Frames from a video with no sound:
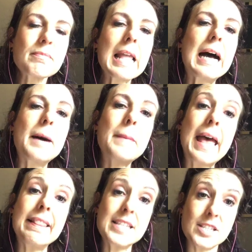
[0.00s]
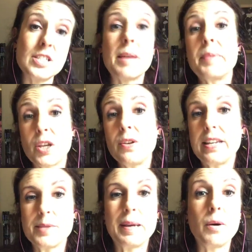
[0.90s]
And this is something you need
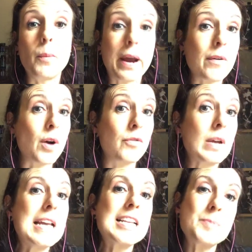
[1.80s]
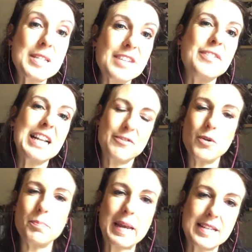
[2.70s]
to be aware of, specifically for
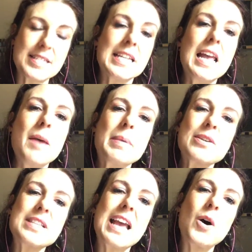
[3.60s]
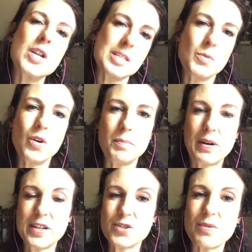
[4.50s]
pets, because they are smaller
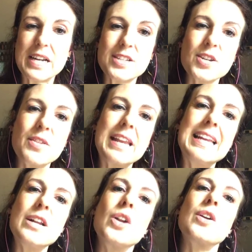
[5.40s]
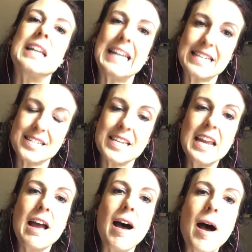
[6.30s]
bodies, right? So they need a lot less.
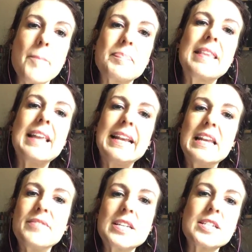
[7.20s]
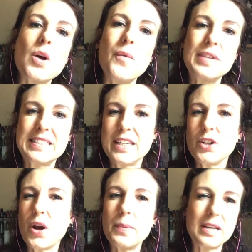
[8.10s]
Their livers, obviously, you
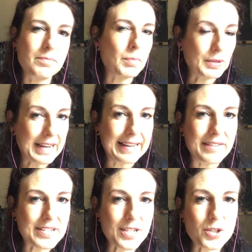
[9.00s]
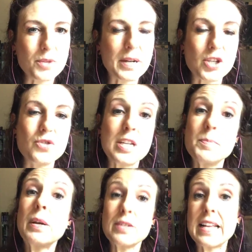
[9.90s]
don't want to put their livers in too much stress,
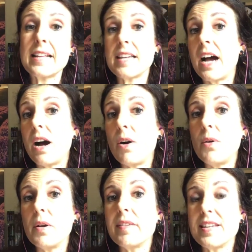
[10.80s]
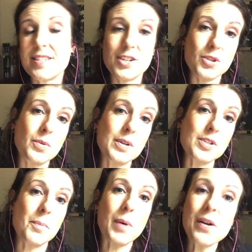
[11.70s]
because that's how the essential oils
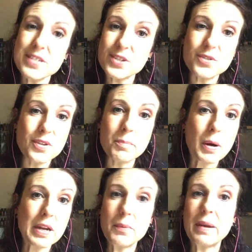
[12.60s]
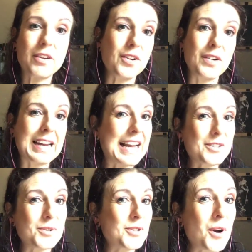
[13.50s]
are processed through the body, whether you're a cat
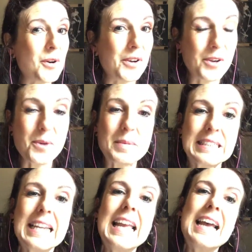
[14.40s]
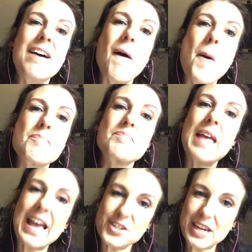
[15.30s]
or a dog or a human. They
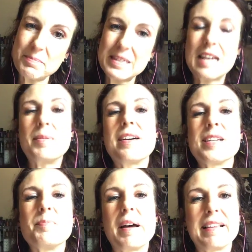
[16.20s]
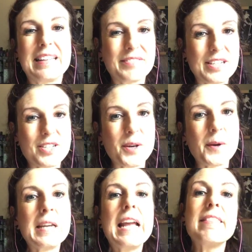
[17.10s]
actually get metabolized by the liver. So
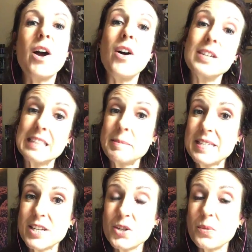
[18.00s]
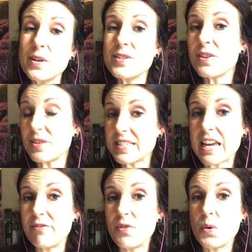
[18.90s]
there are some essential oils that are safe
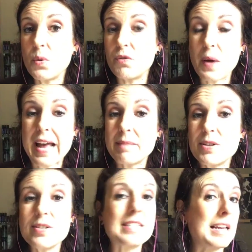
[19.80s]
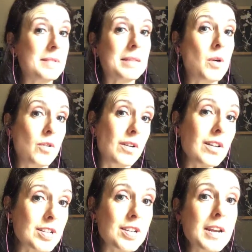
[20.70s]
for animals. Some of them are
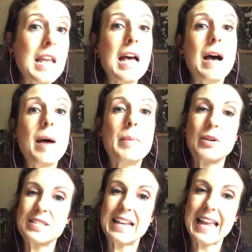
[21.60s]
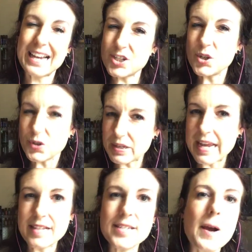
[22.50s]
not, because they lack certain
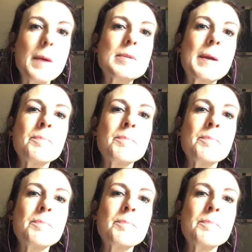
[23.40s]
enzymes.